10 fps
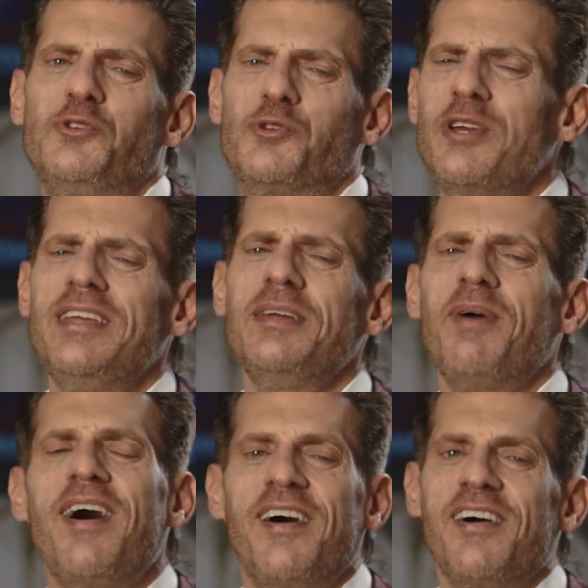Dream
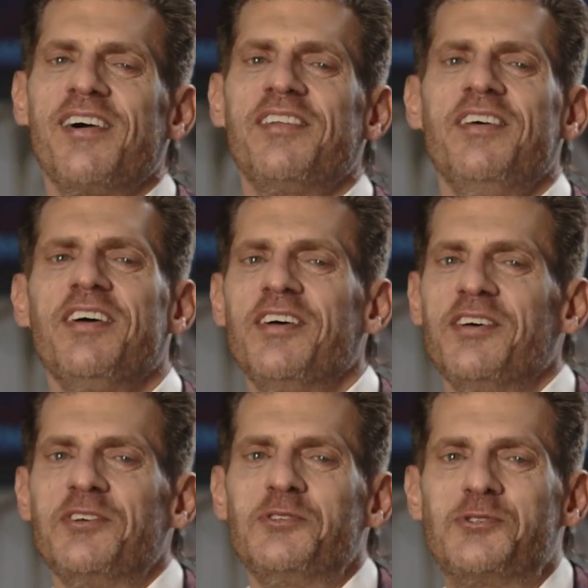on,
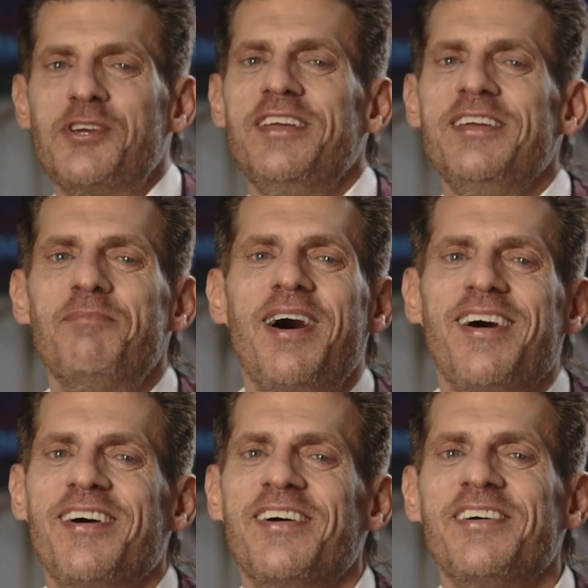dream
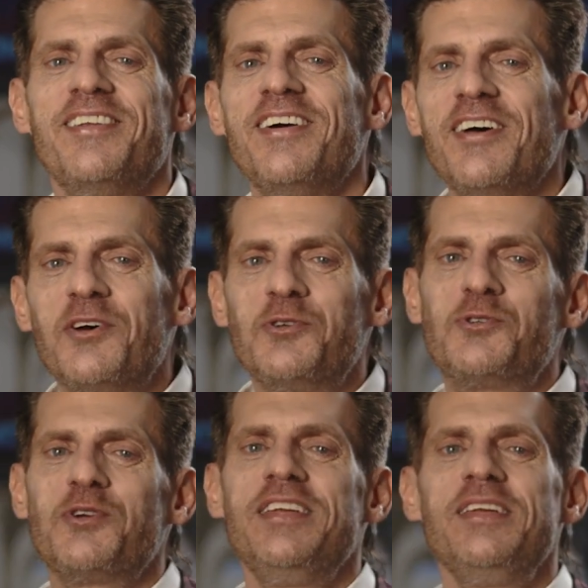on.
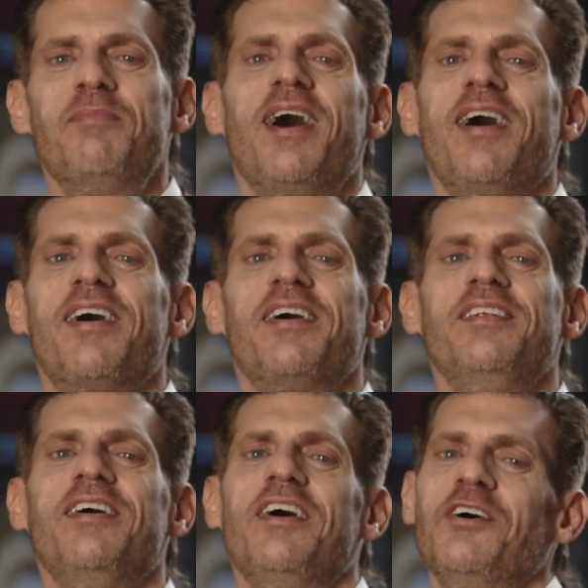Dream
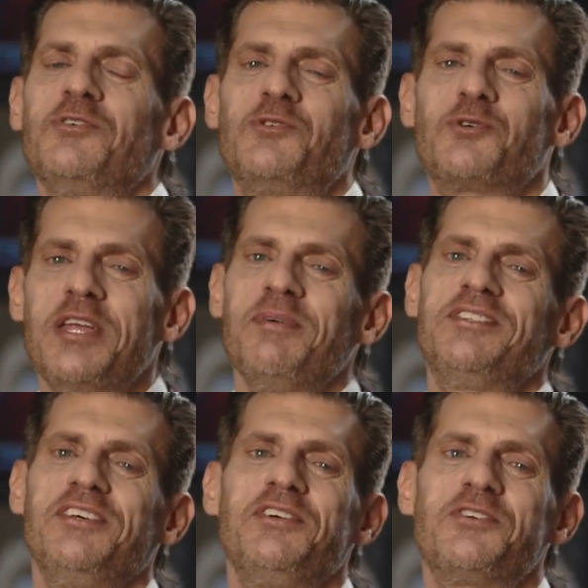on, dream
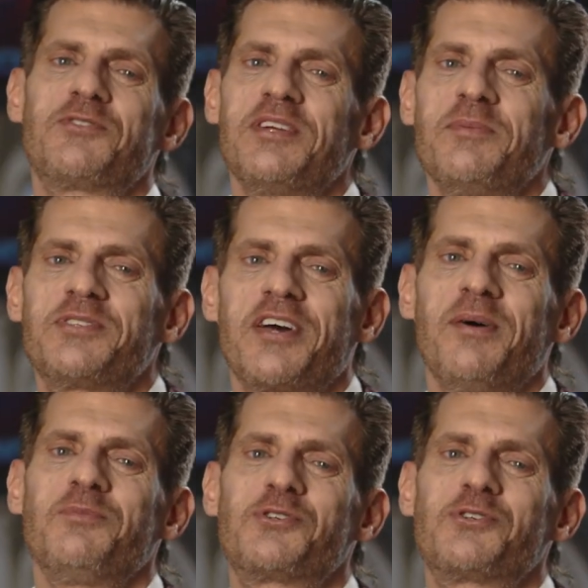until your dreams come